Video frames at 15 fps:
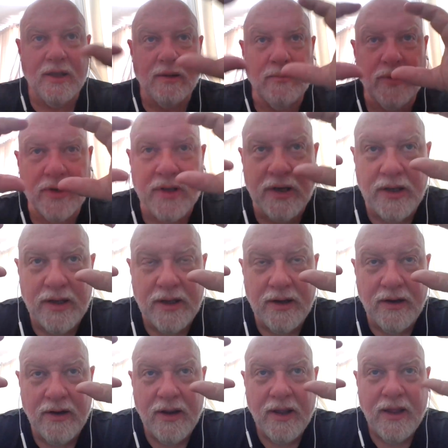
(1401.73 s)
I'm looking in
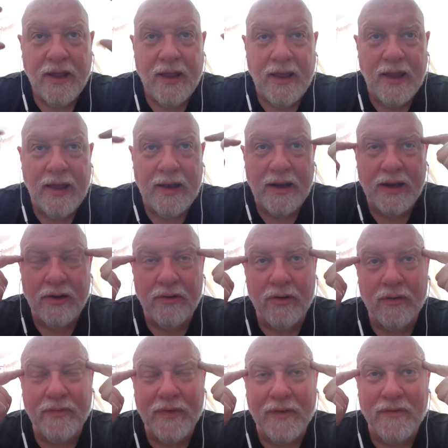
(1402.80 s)
there, and I don't know
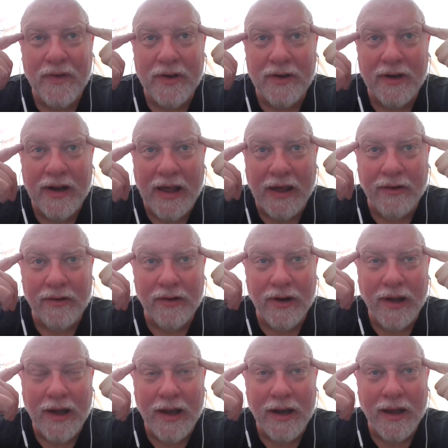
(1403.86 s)
if I figured it out or
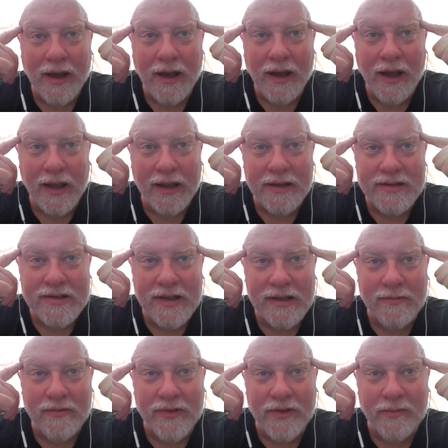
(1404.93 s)
not. I could
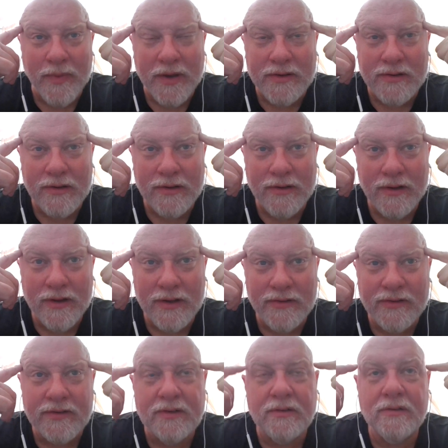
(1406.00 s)
see these pictures of
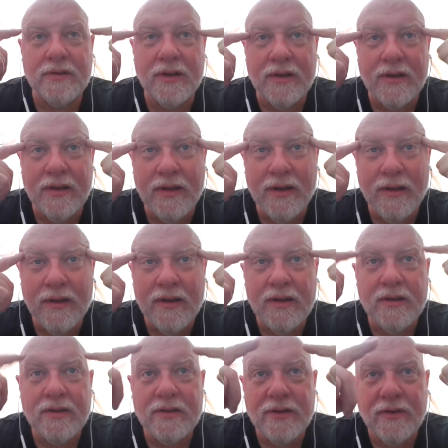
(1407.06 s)
these two
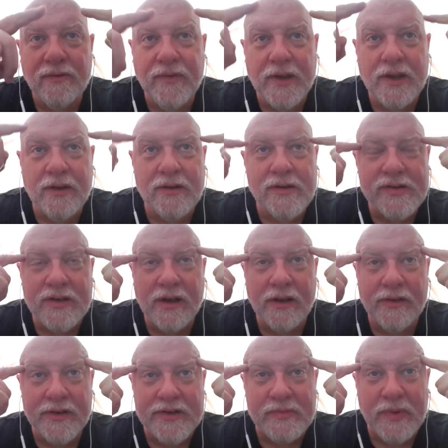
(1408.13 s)
two figures
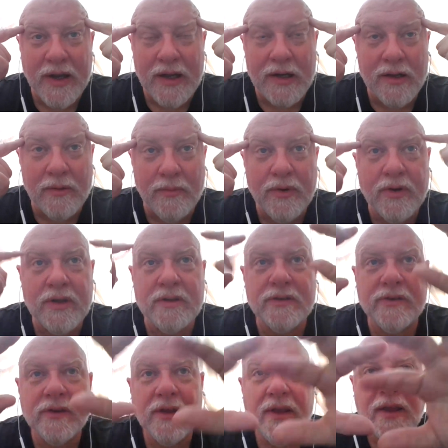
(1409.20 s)
on the spine of the books.